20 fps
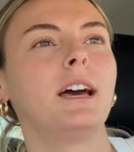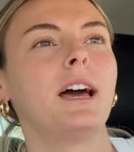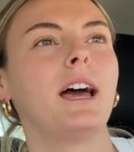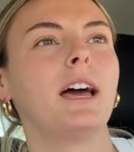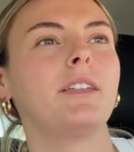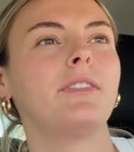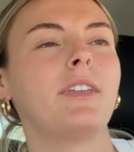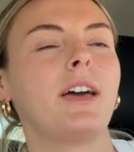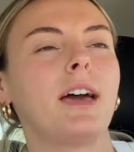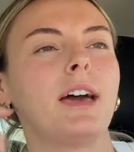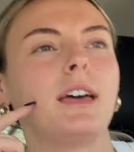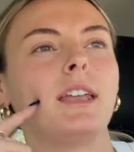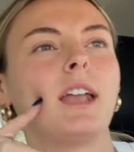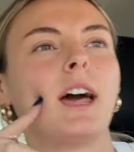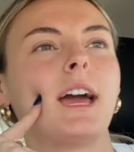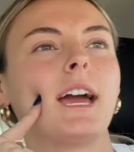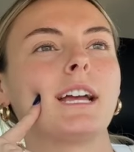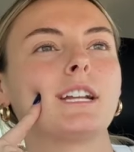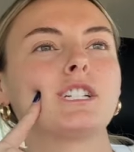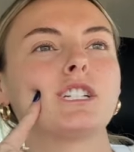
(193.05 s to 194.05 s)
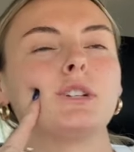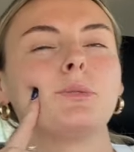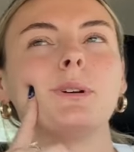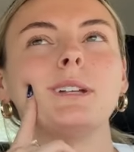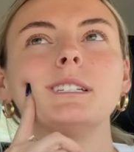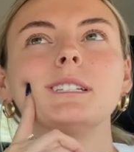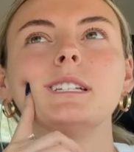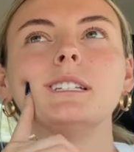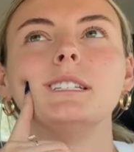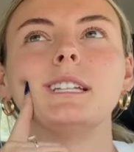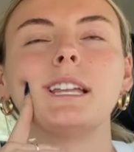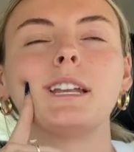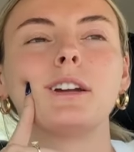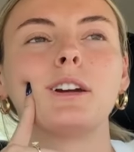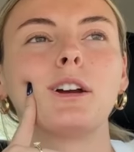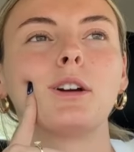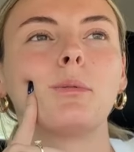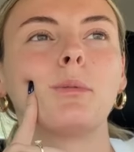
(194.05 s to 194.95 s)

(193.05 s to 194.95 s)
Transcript: and then I actually went to dinner